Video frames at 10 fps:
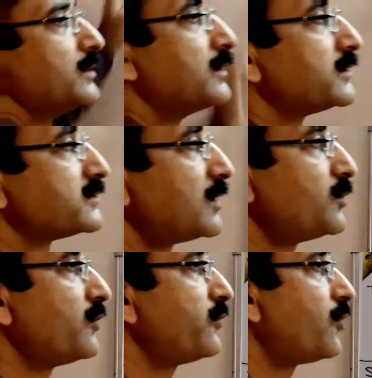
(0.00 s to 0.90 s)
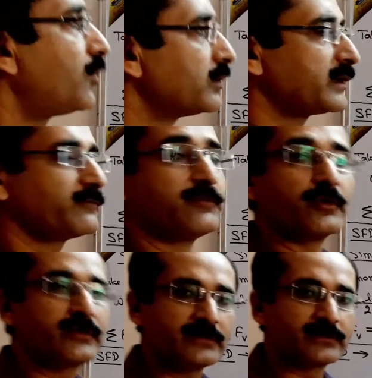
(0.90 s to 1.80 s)
sum of all the
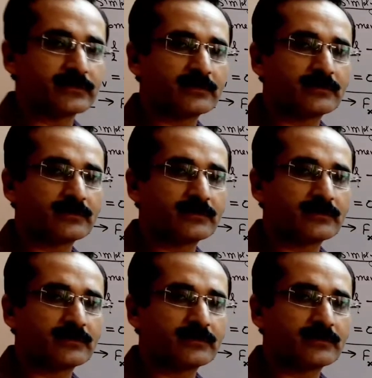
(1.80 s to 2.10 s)
forces